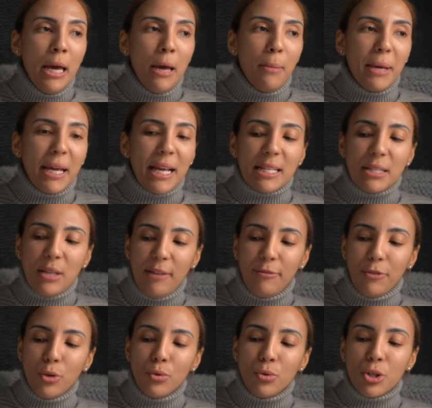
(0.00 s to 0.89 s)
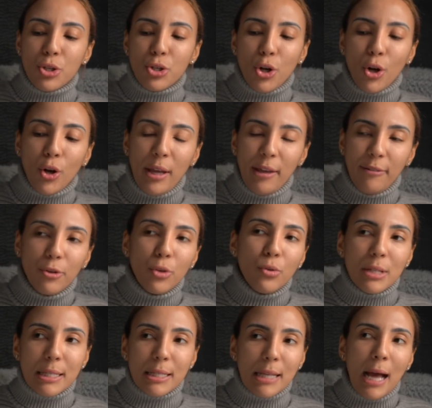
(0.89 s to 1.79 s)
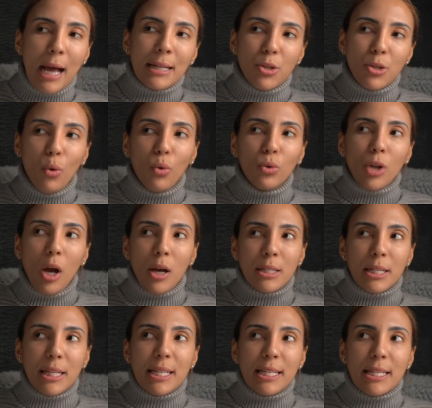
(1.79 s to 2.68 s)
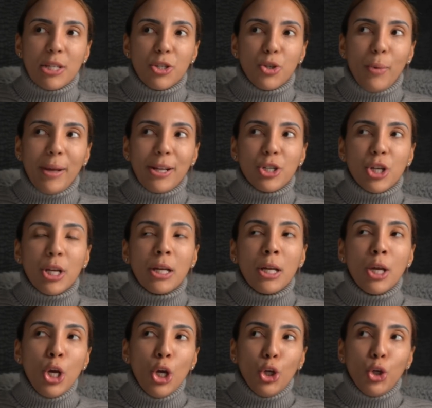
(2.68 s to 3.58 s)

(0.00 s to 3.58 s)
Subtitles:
because if you decide to hold on to this situation,